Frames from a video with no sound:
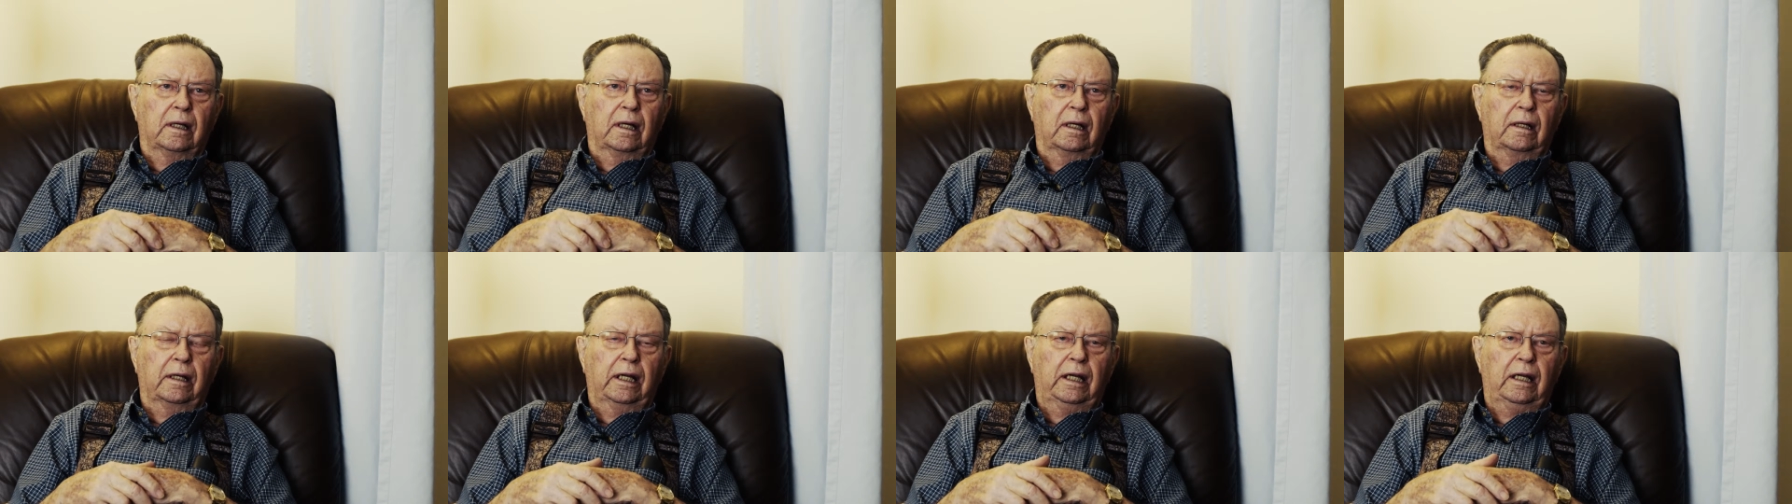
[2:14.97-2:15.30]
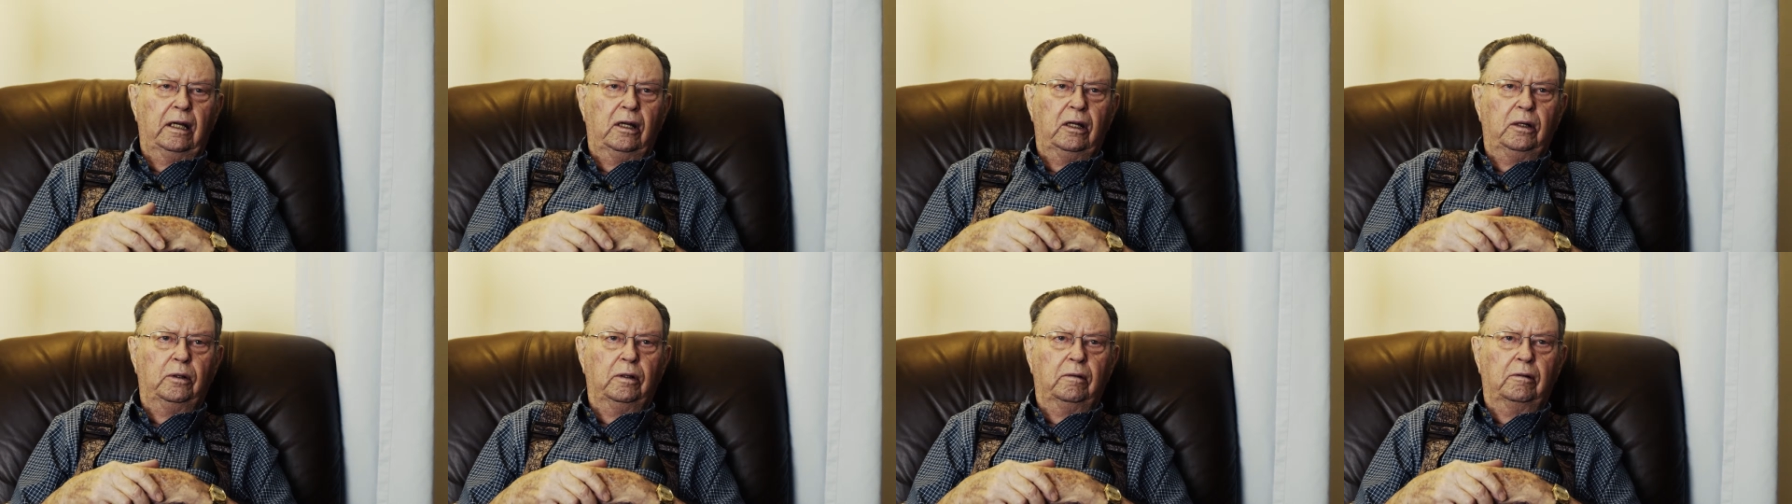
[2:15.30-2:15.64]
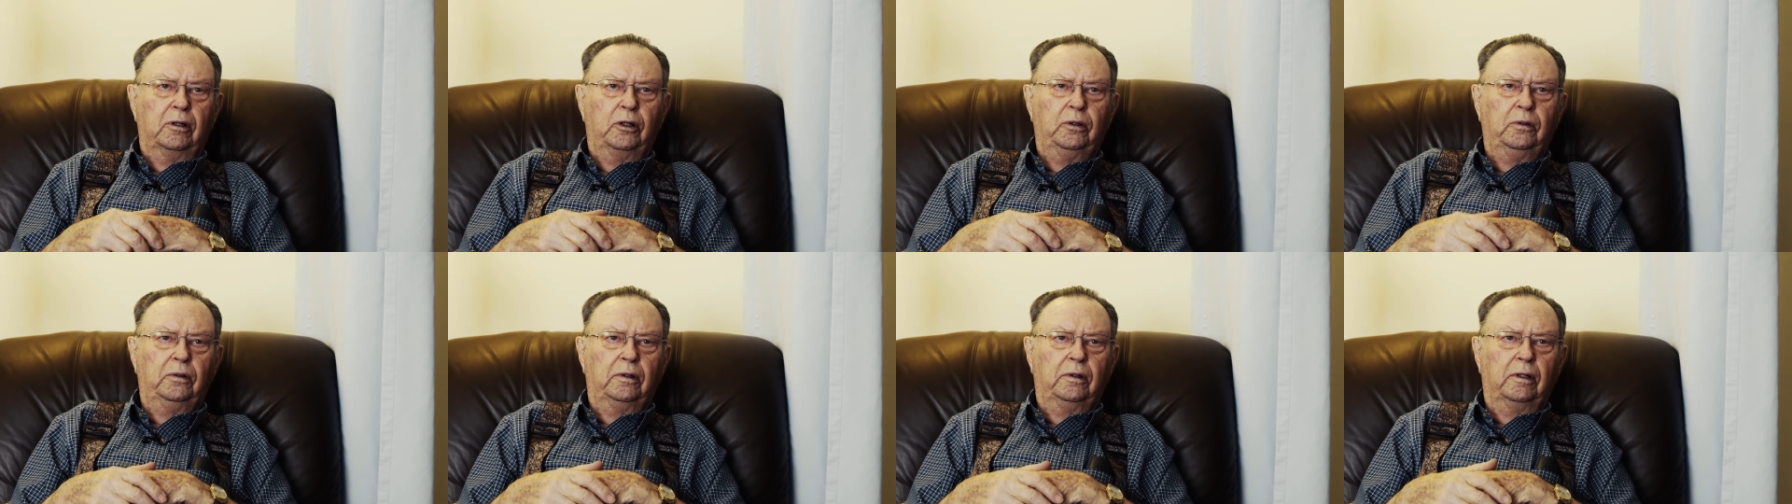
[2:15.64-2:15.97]
And he
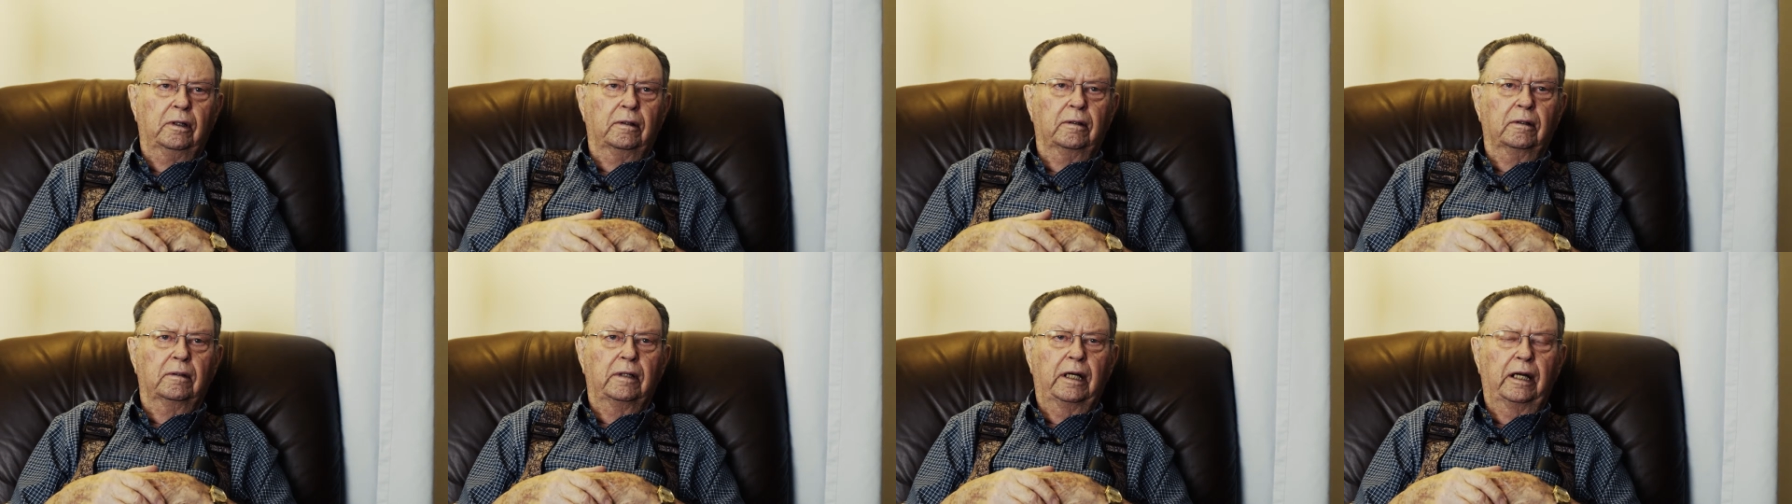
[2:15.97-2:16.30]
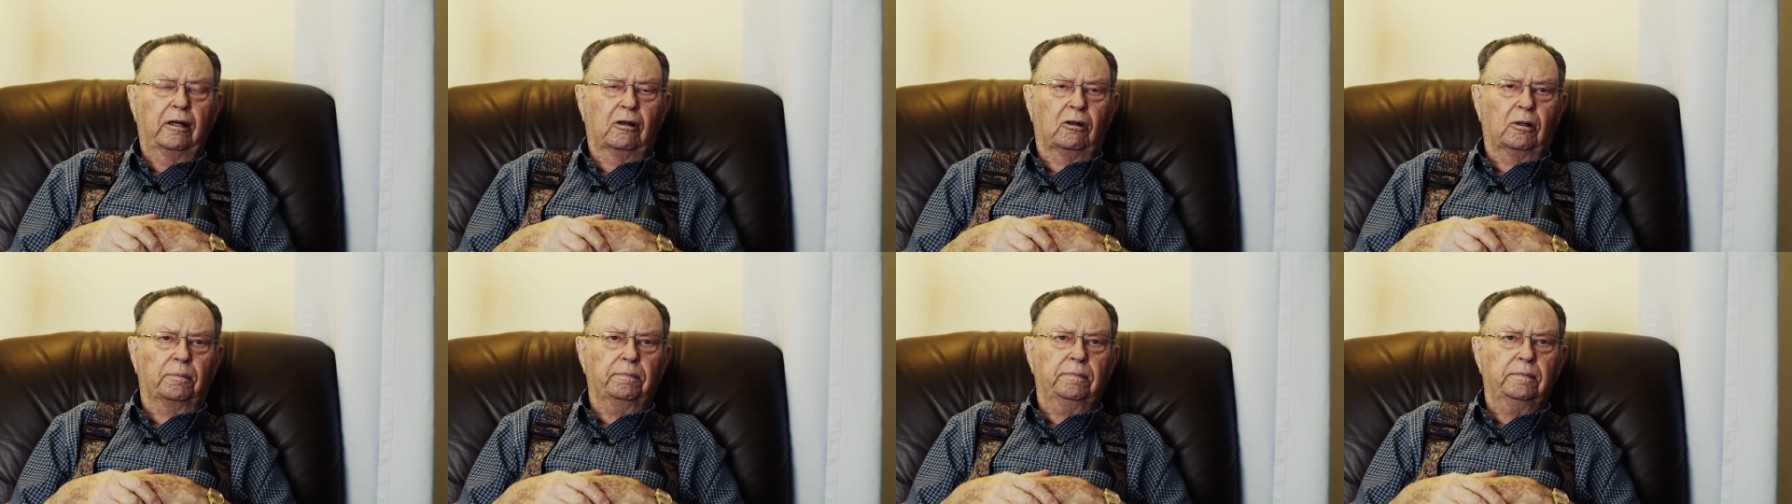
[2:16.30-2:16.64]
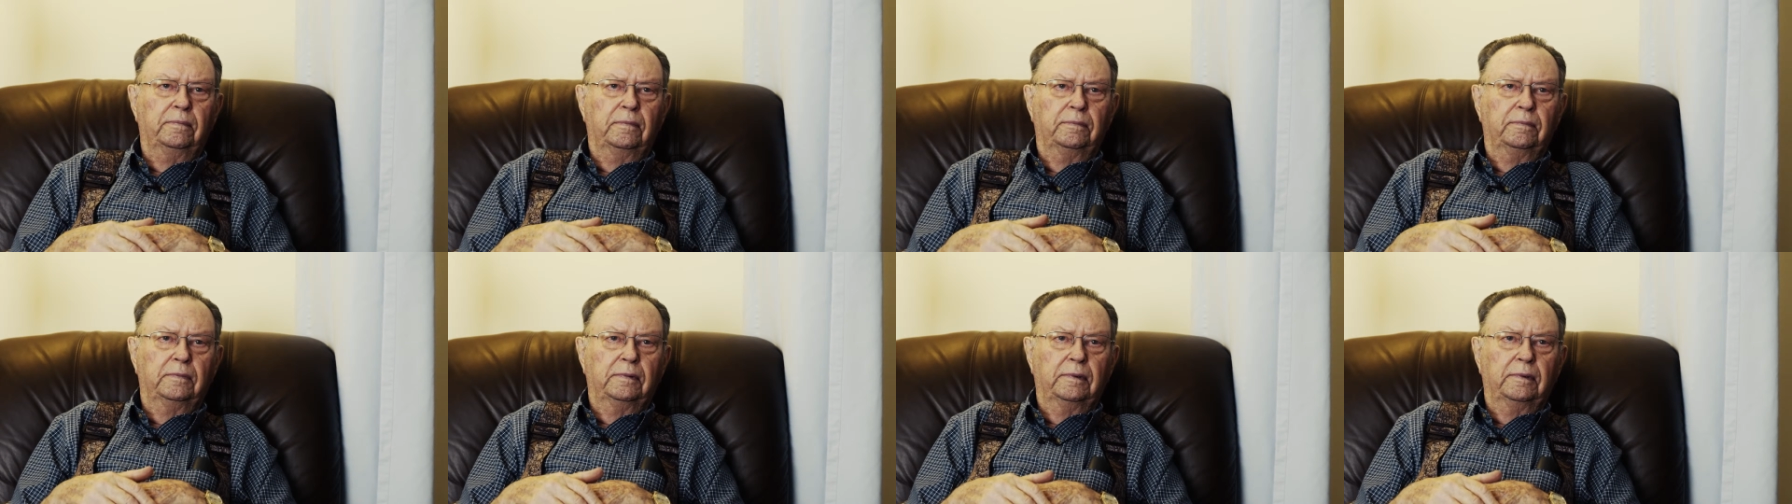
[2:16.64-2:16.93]
knew who to help,